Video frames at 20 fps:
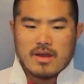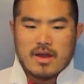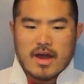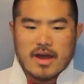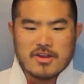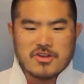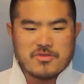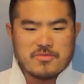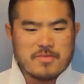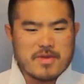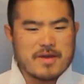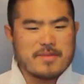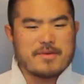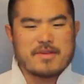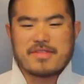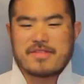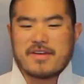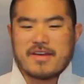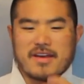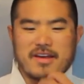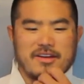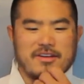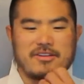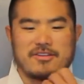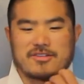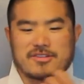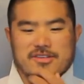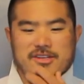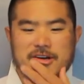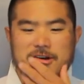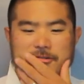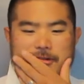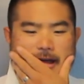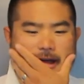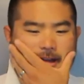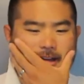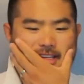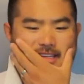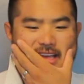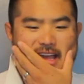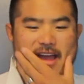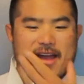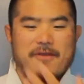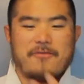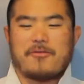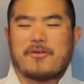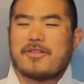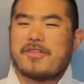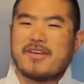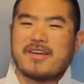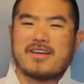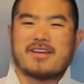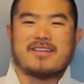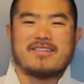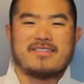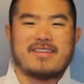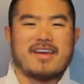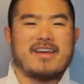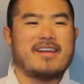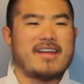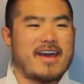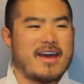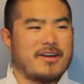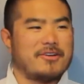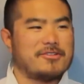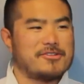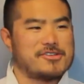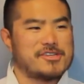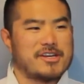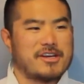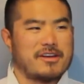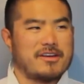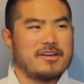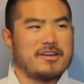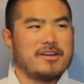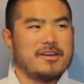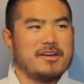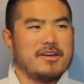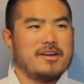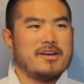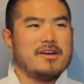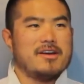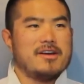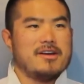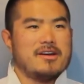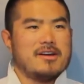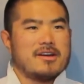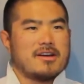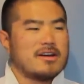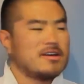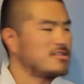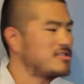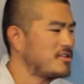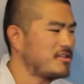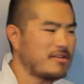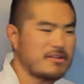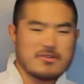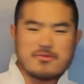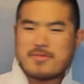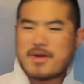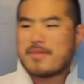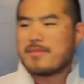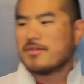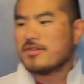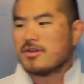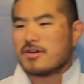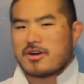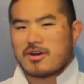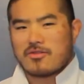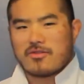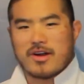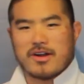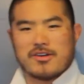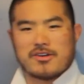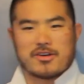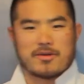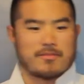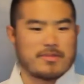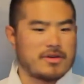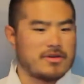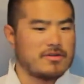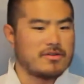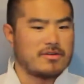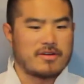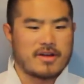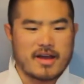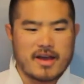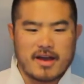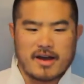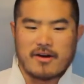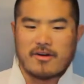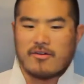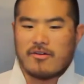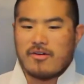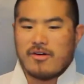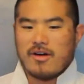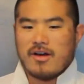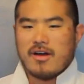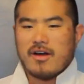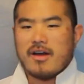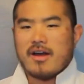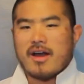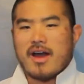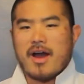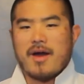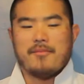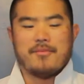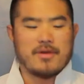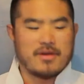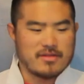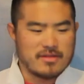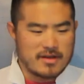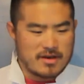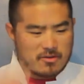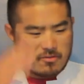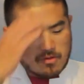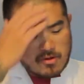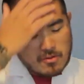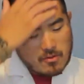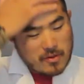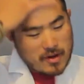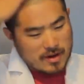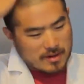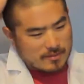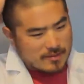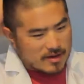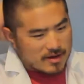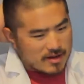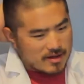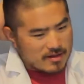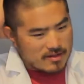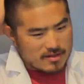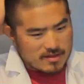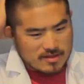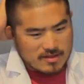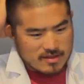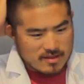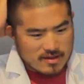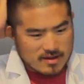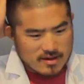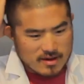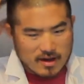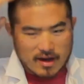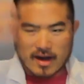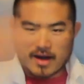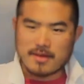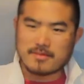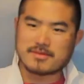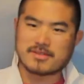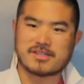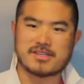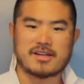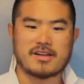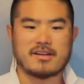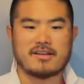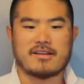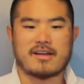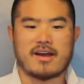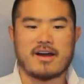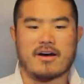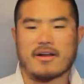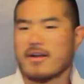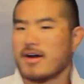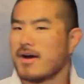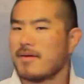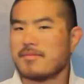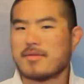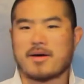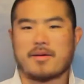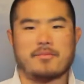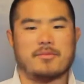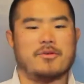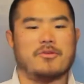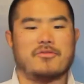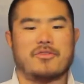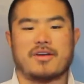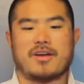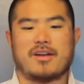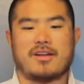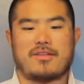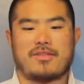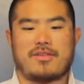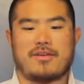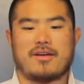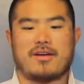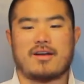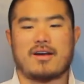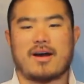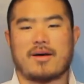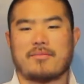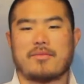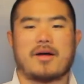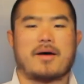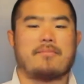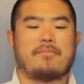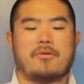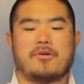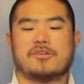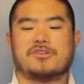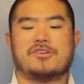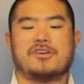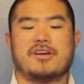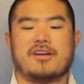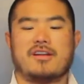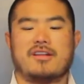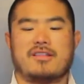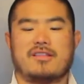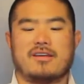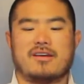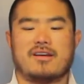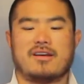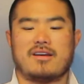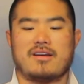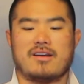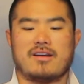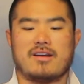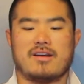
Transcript: And you may be thinking to yourself, how does everything contain energy? Because you may be looking around your computer now and being like, well, wait a minute. I'm sitting down. I'm not moving anything. I'm not pushing anything.